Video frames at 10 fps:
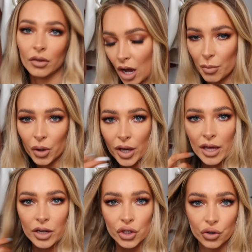I put it
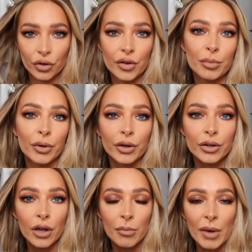in a scruffy
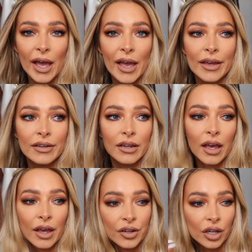bun on my head,
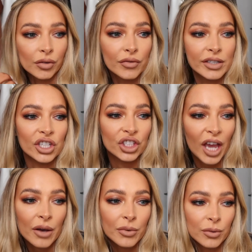and I've obviously
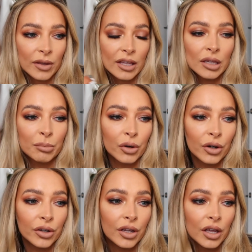showered with it in the
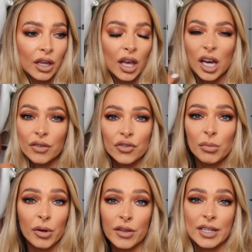bun, and I've
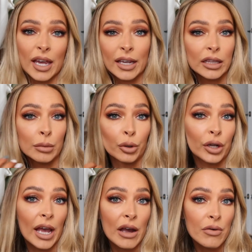not bothered taking the
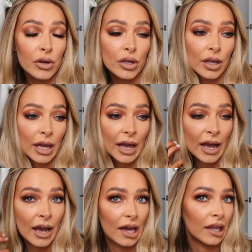bun out,
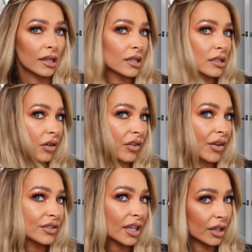and I've
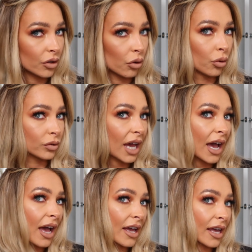left it in all
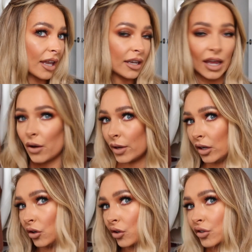day, and now
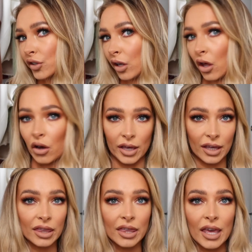it looks
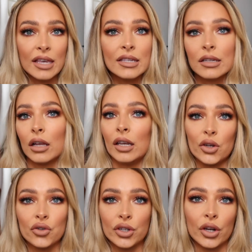like this. I
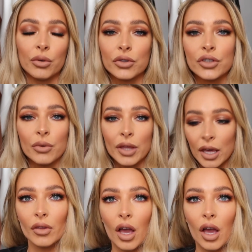literally don't know what to do with it.